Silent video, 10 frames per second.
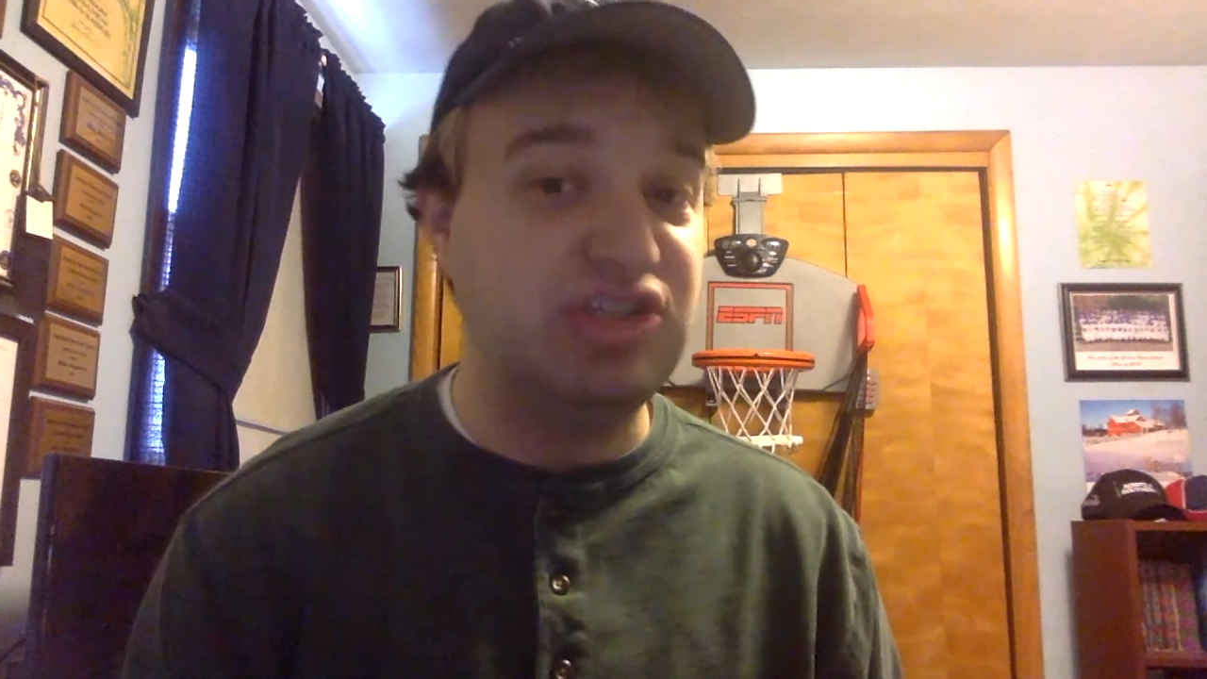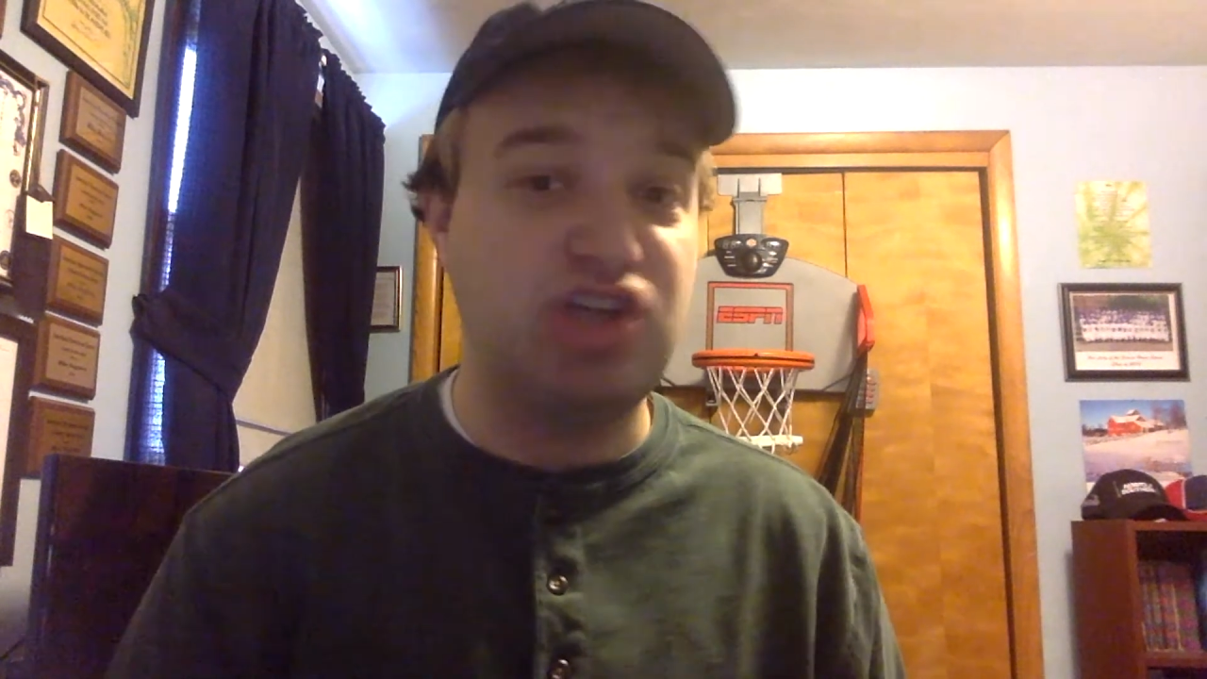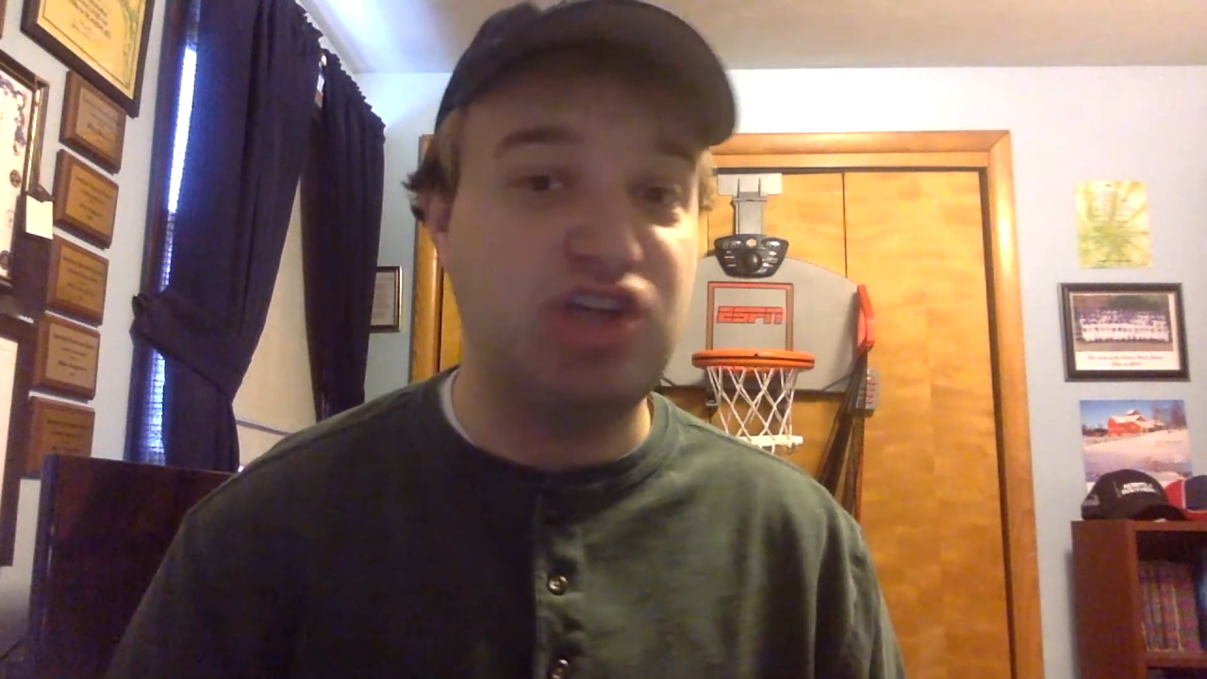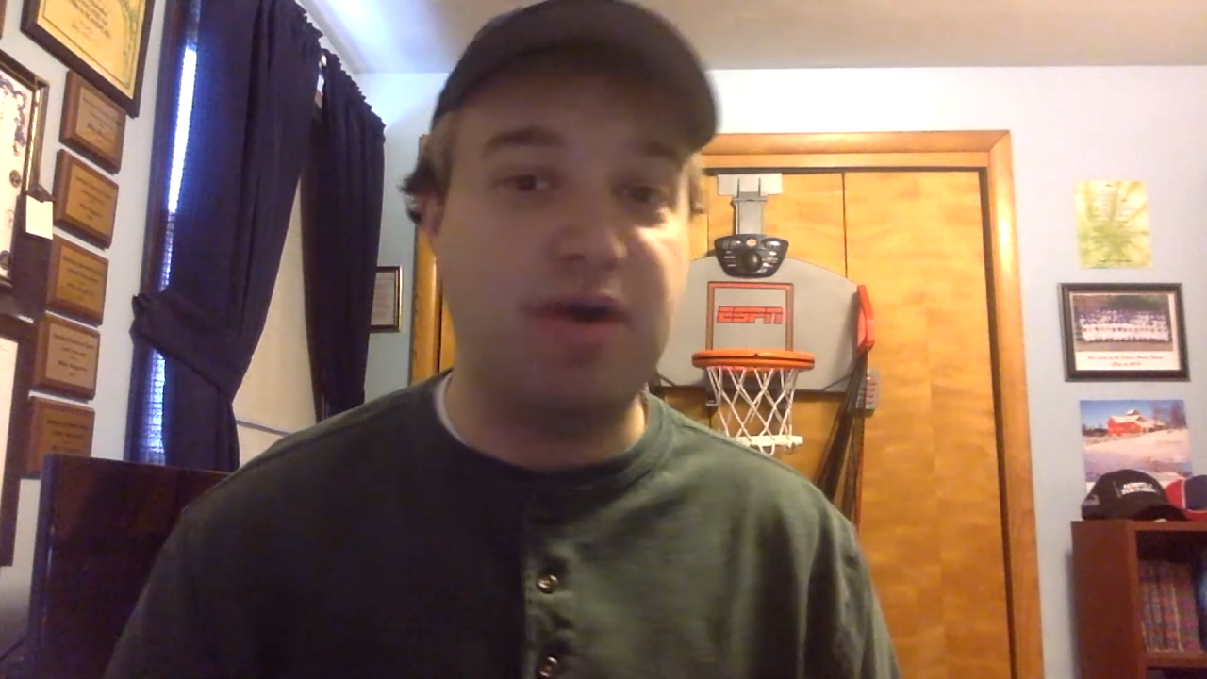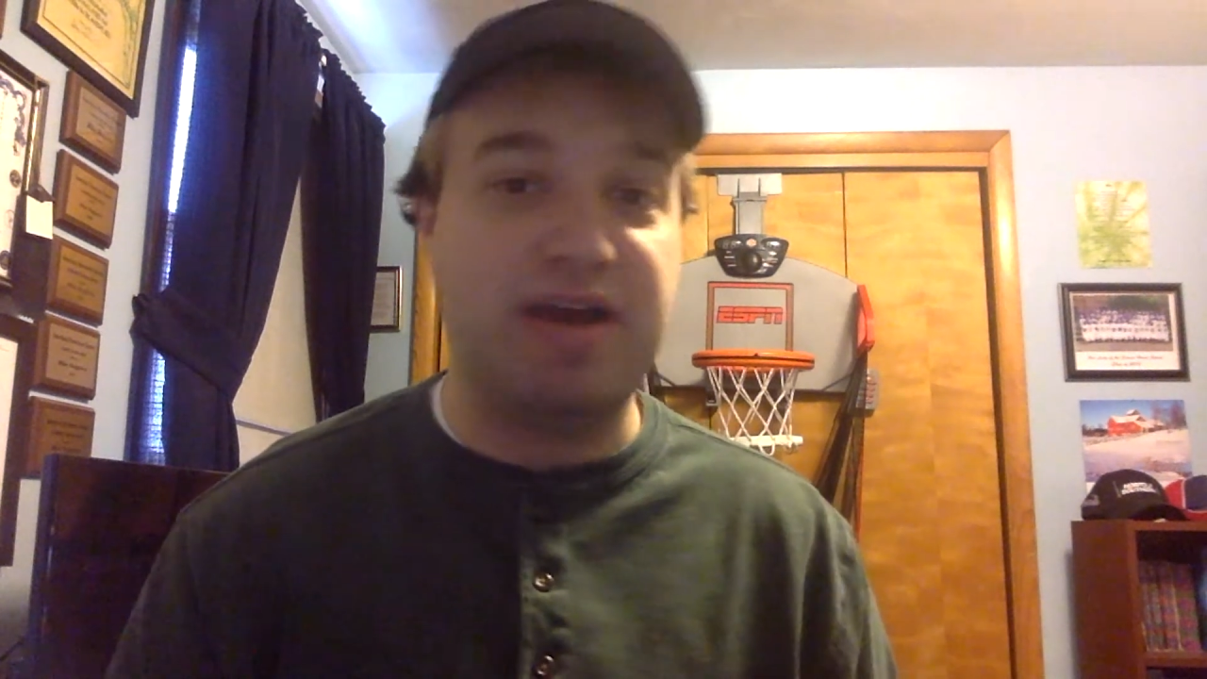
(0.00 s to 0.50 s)

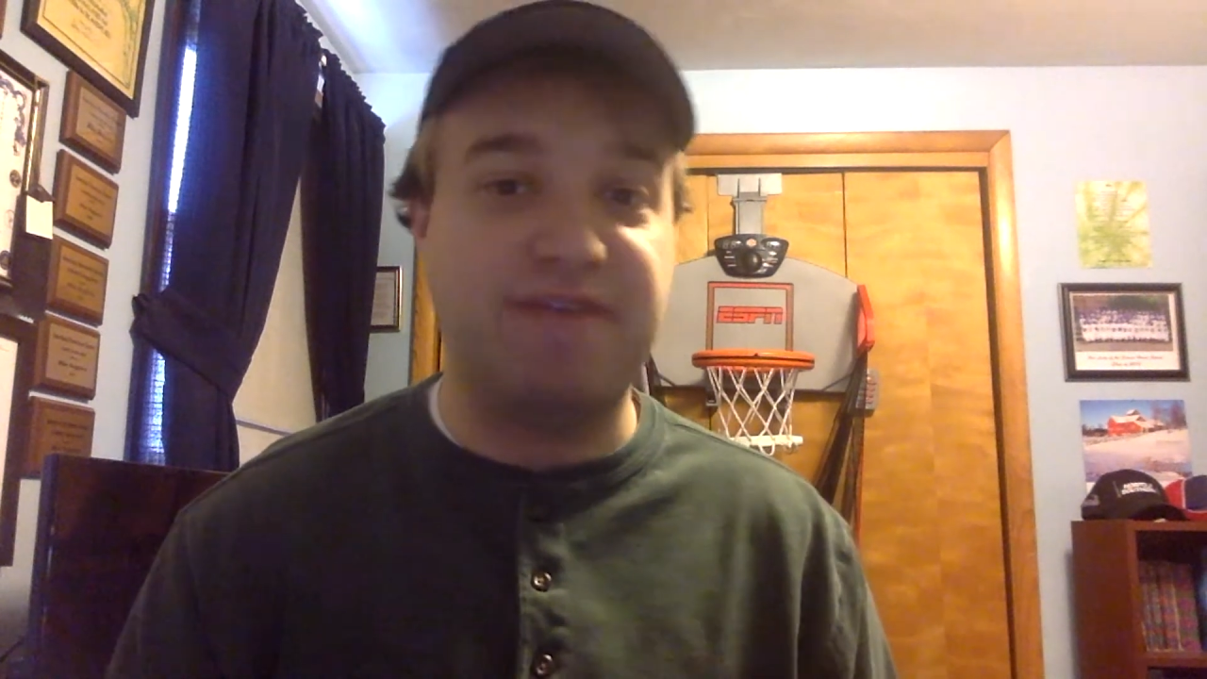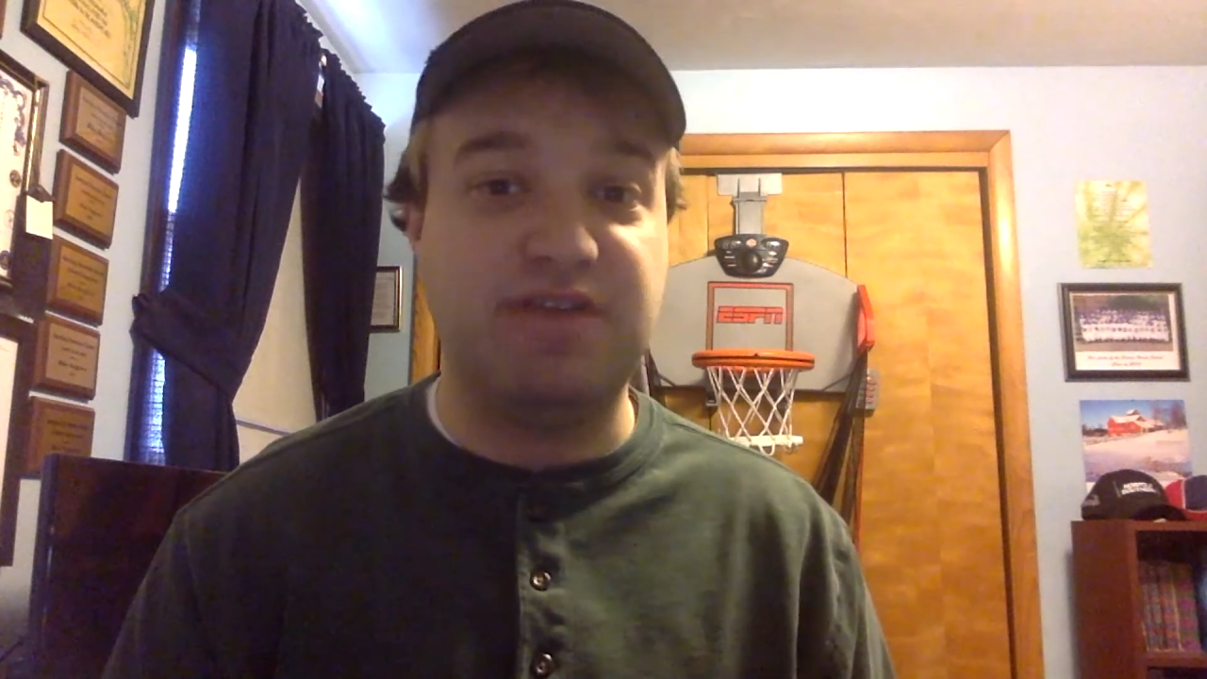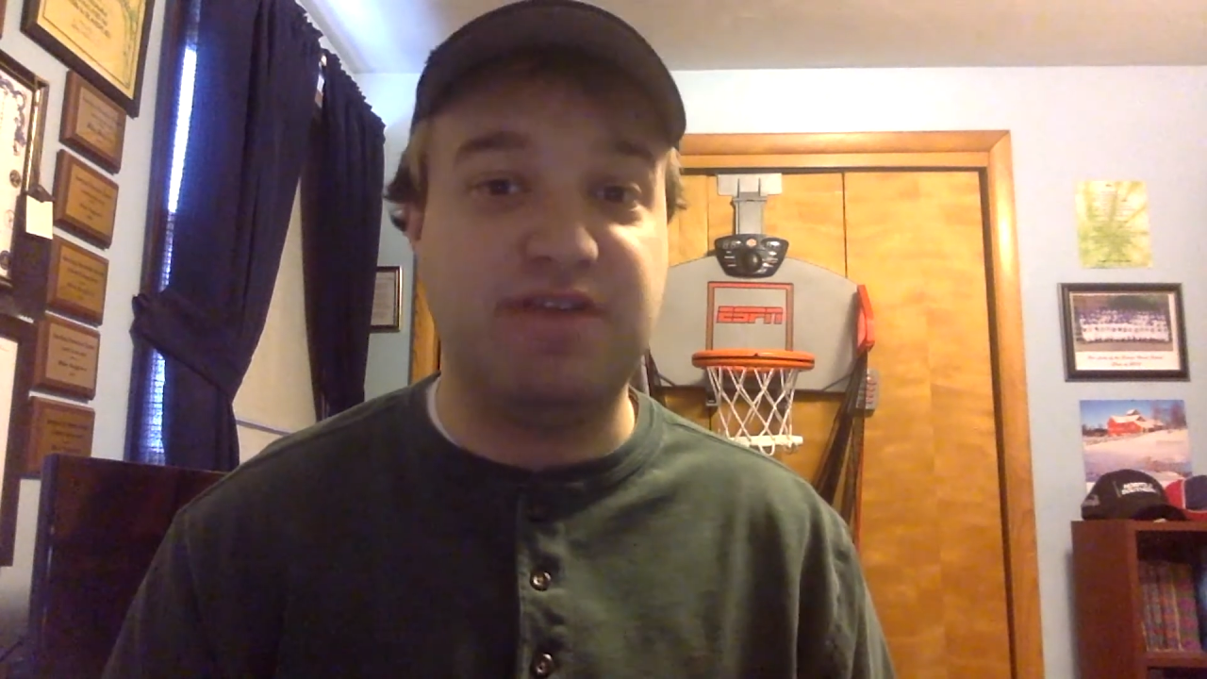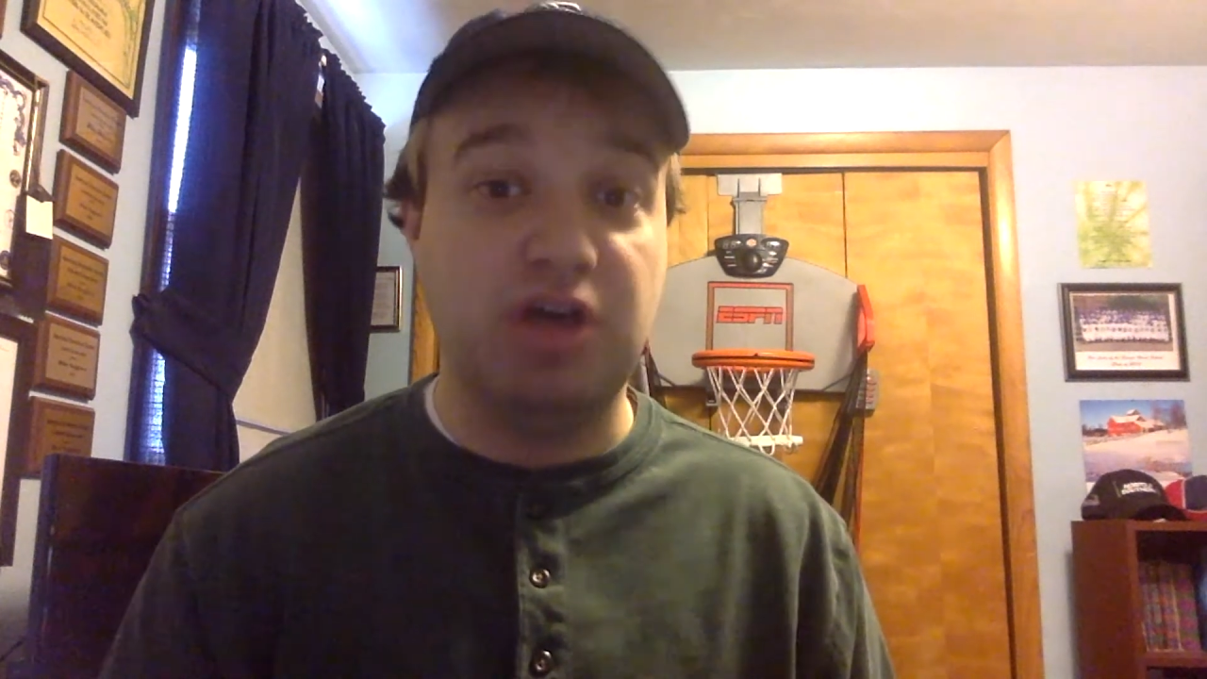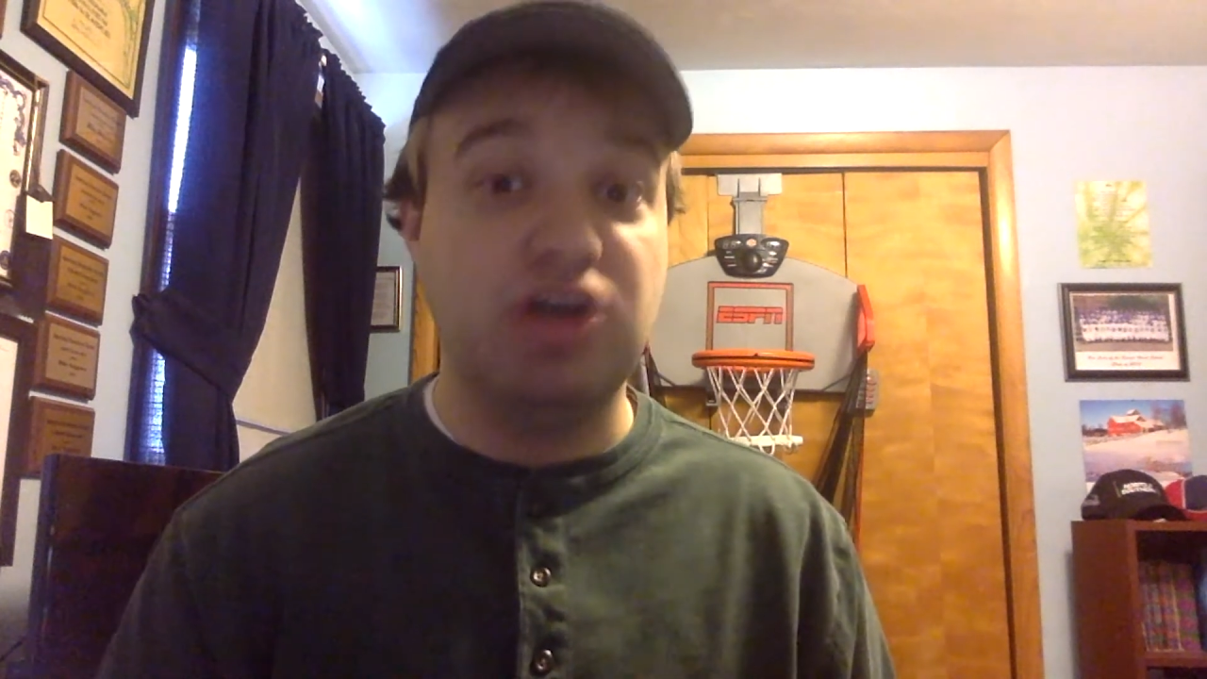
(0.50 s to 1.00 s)
showing, I feel.